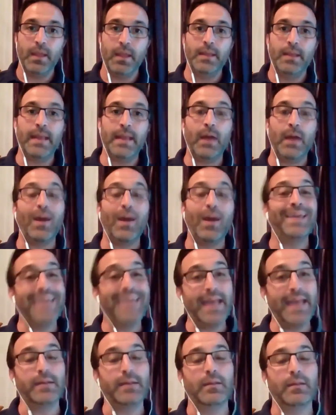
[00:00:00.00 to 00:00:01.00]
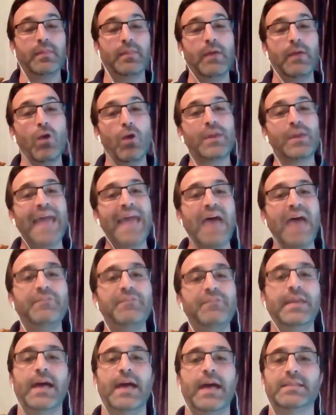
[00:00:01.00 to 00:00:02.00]
Now, again, there are
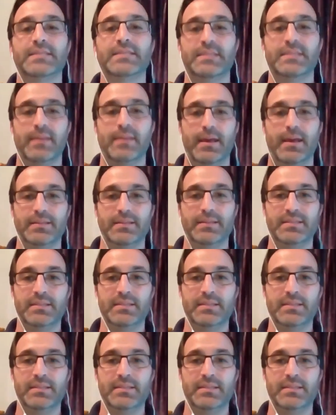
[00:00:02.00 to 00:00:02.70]
caveats to that